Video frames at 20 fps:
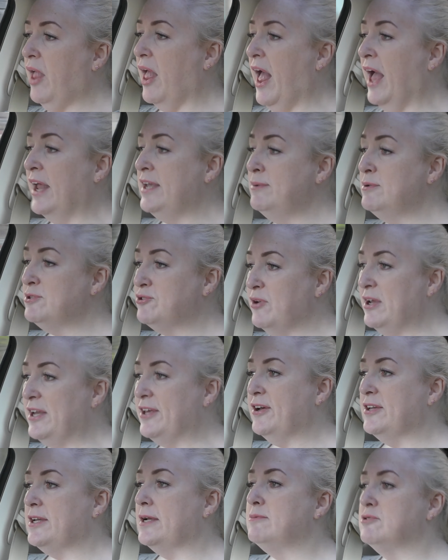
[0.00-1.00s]
And it was really
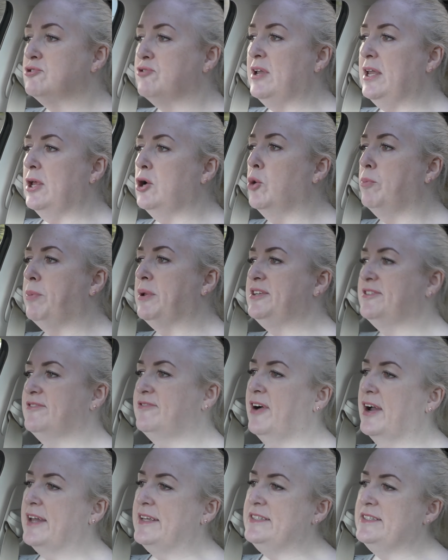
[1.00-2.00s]
good, and I was really hoping to
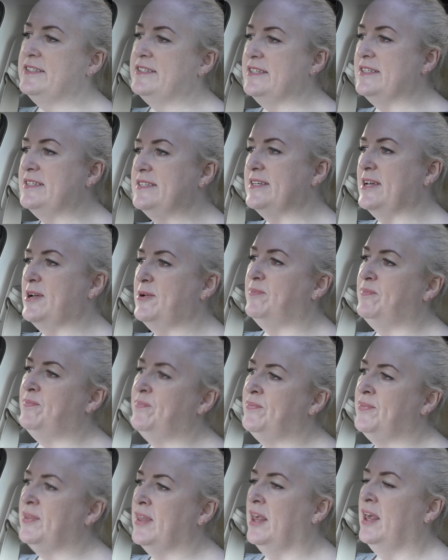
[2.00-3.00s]
find some